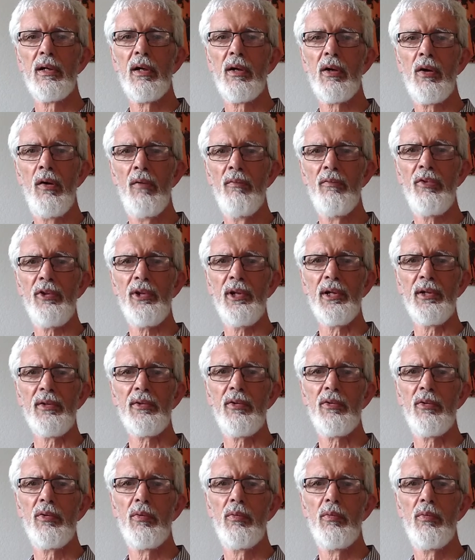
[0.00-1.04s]
conflict,
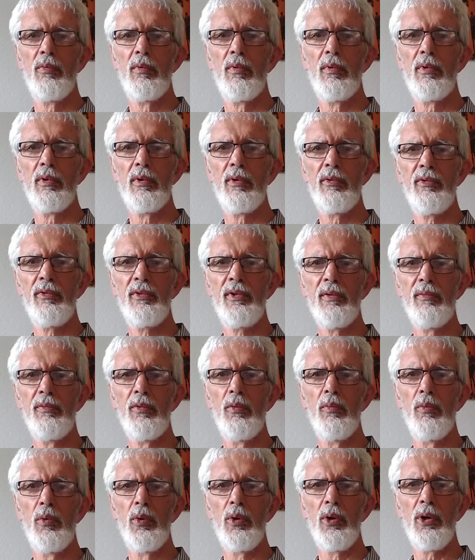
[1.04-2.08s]
civil
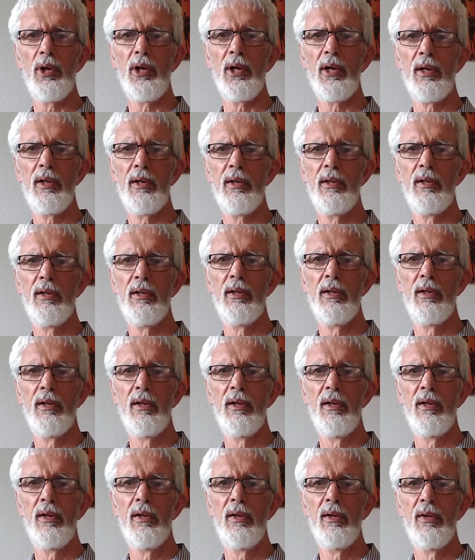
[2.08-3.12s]
war.
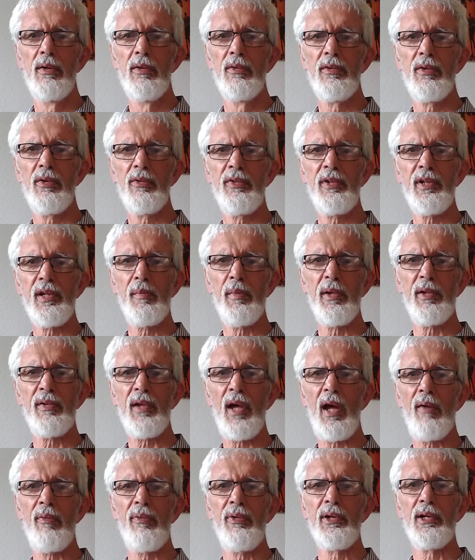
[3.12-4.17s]
So CMS
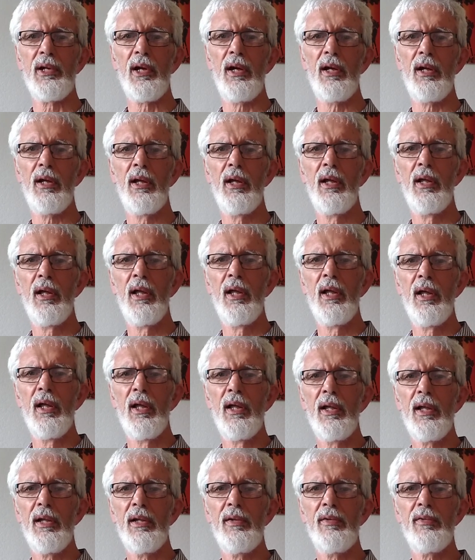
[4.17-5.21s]
Africa
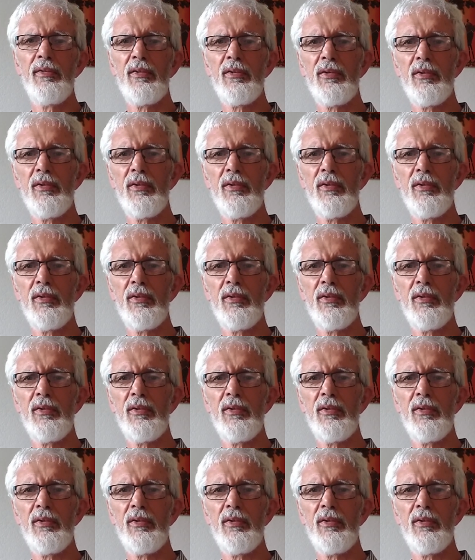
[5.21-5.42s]
is